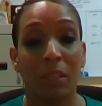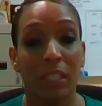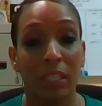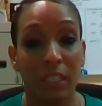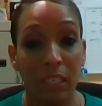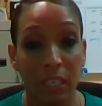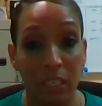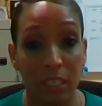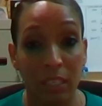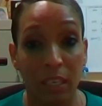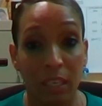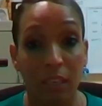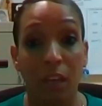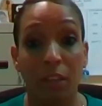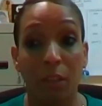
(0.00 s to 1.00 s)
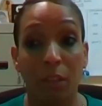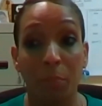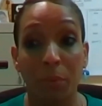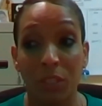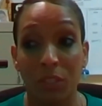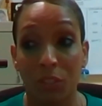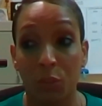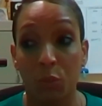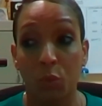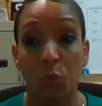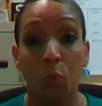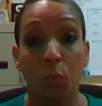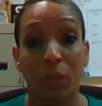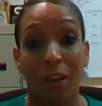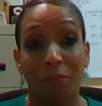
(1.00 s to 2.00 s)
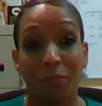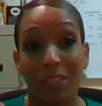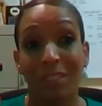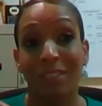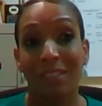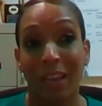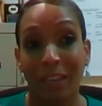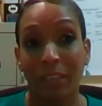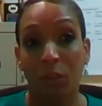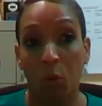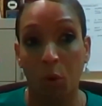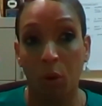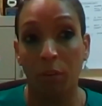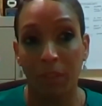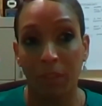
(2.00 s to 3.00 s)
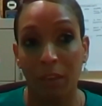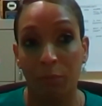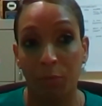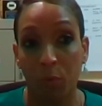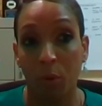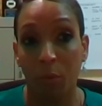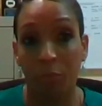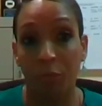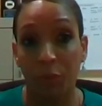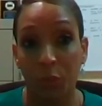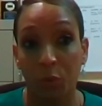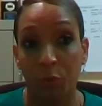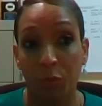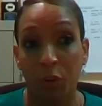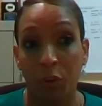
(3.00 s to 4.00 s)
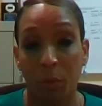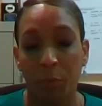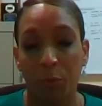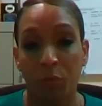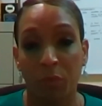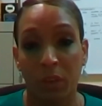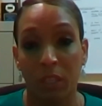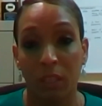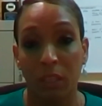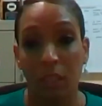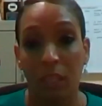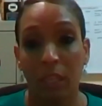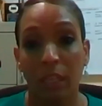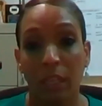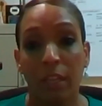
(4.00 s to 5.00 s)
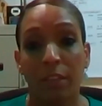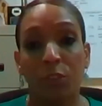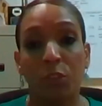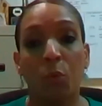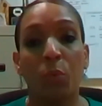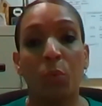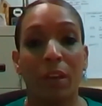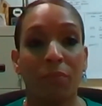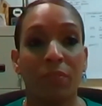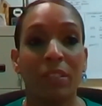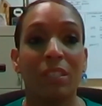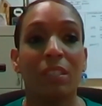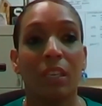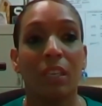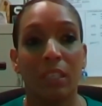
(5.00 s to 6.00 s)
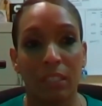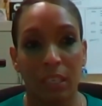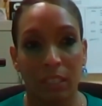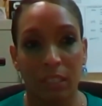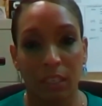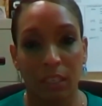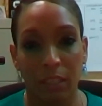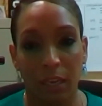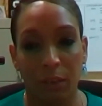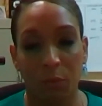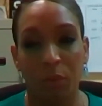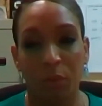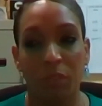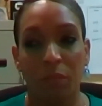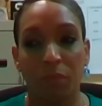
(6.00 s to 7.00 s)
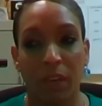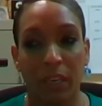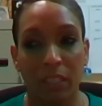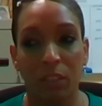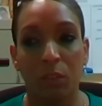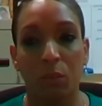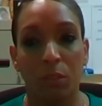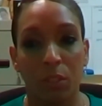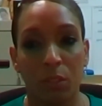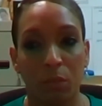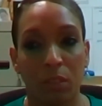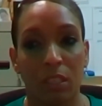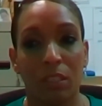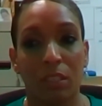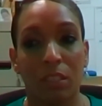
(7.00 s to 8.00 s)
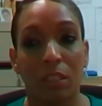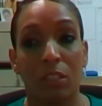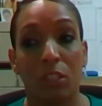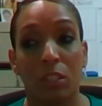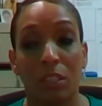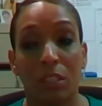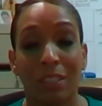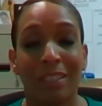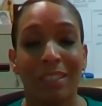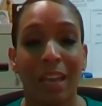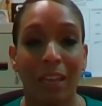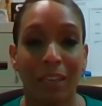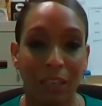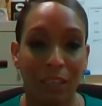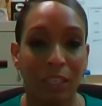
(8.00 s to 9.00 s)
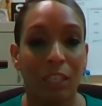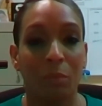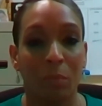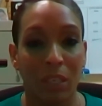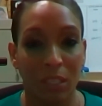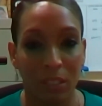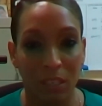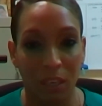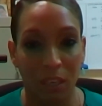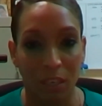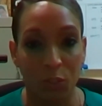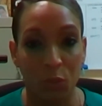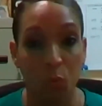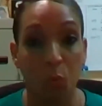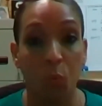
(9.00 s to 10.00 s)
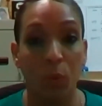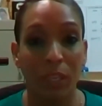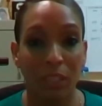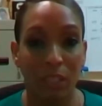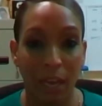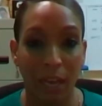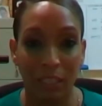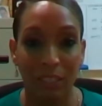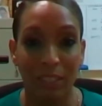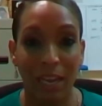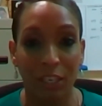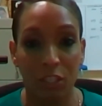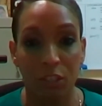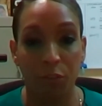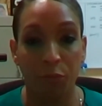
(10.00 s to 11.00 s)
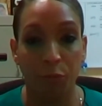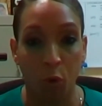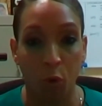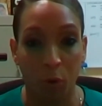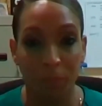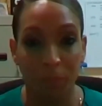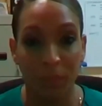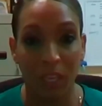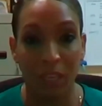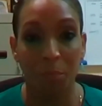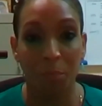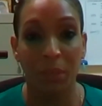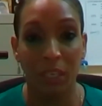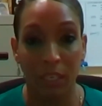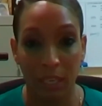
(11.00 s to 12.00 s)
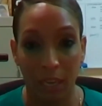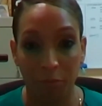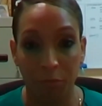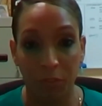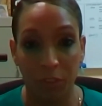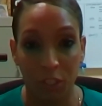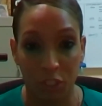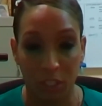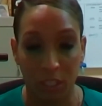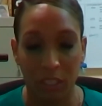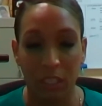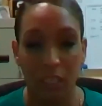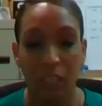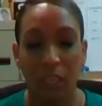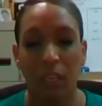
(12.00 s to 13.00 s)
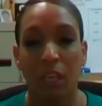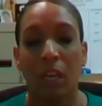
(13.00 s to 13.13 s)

leaders and other persons who would have to sign off that form for you for approval. So we are facilitating that. We've invited those students to send an email to us with and attach the form in PDF version.